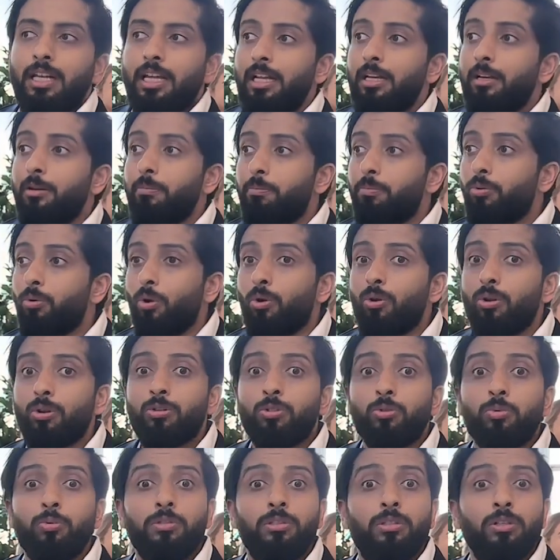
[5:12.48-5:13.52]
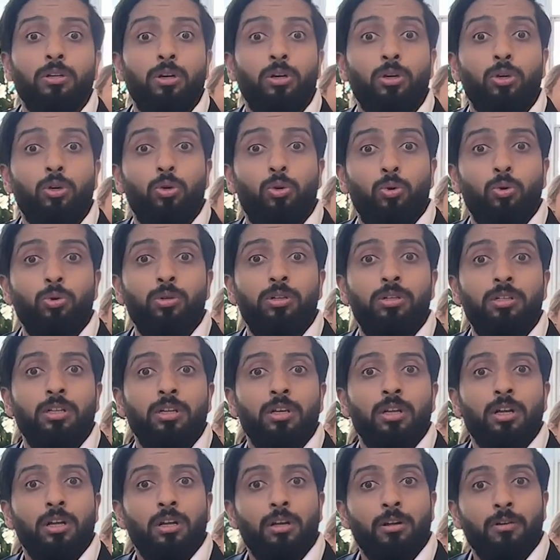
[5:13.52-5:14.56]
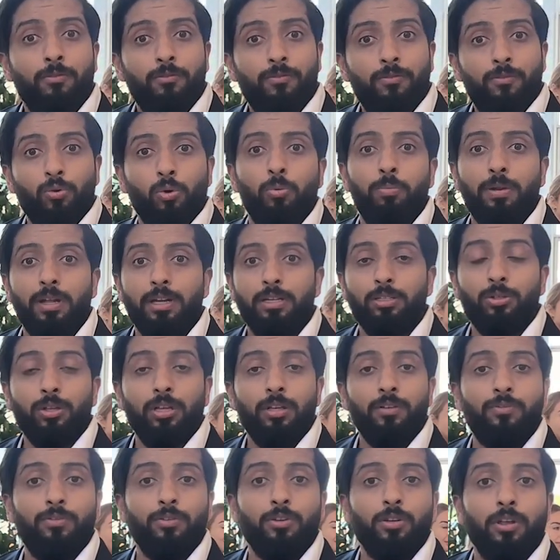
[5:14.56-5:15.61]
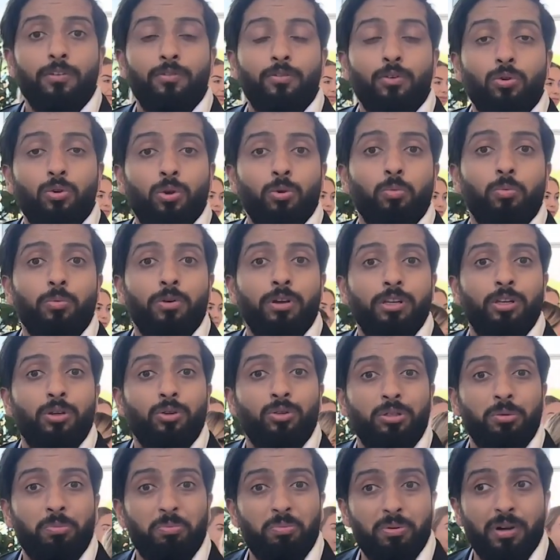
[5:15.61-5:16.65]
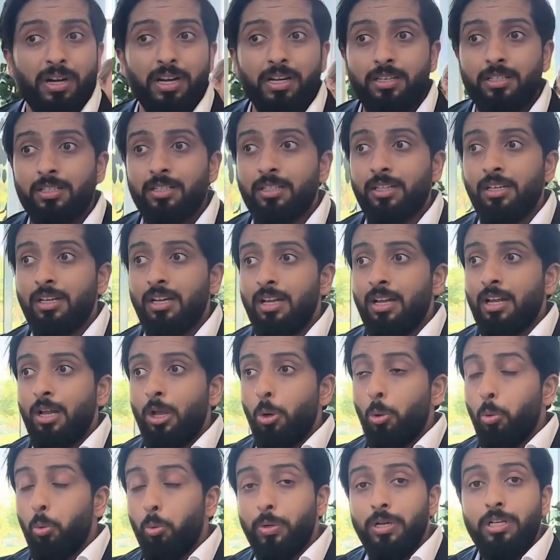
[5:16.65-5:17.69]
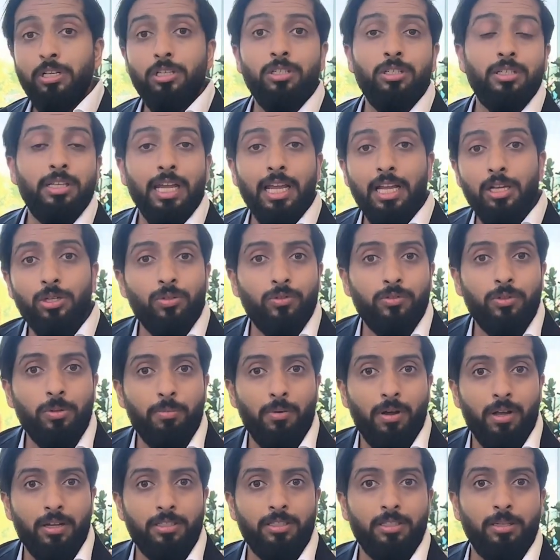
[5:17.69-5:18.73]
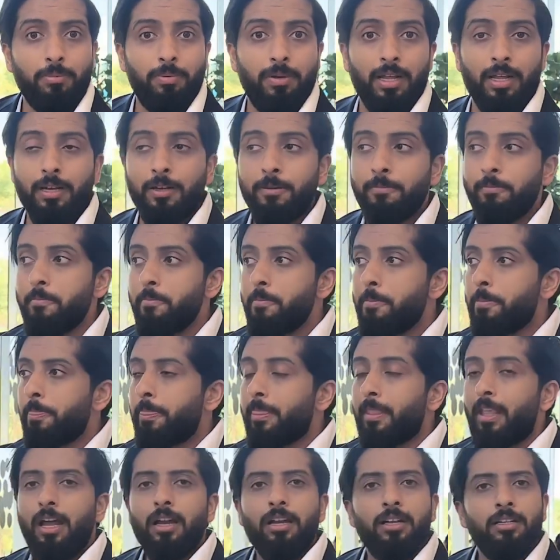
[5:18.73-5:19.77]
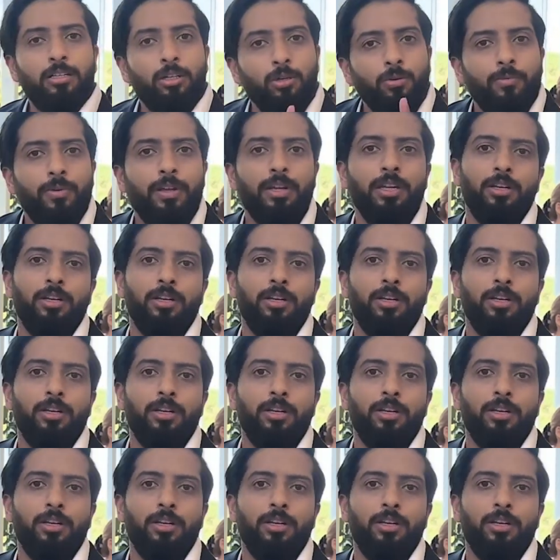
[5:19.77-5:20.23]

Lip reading: in, products with a good floor plan. So if you're not working on the price, which stage of the master plan, and I'll tell you a very